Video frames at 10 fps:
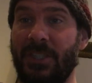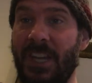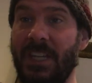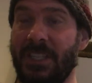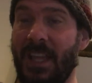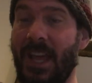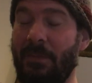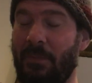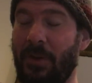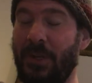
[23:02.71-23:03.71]
change
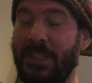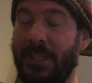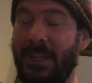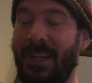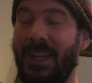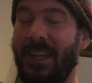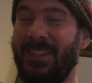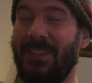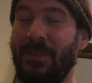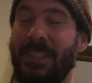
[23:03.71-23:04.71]
that person
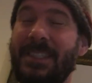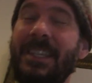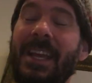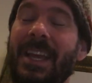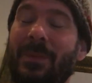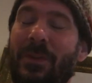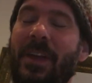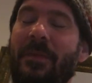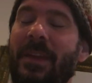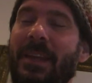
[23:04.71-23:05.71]
into the sea animal
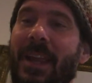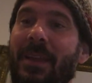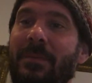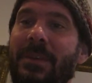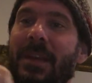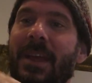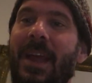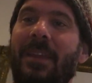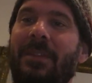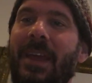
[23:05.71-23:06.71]
that they named.
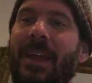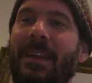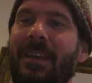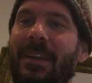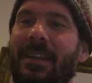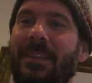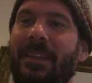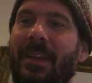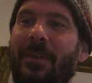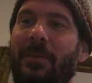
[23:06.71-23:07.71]
And then
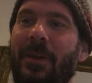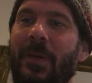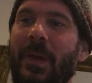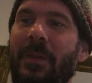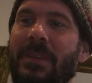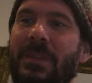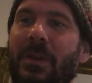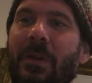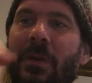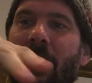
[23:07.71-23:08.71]
they run around the
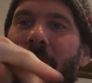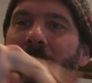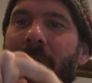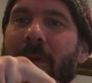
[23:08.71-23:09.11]
circle.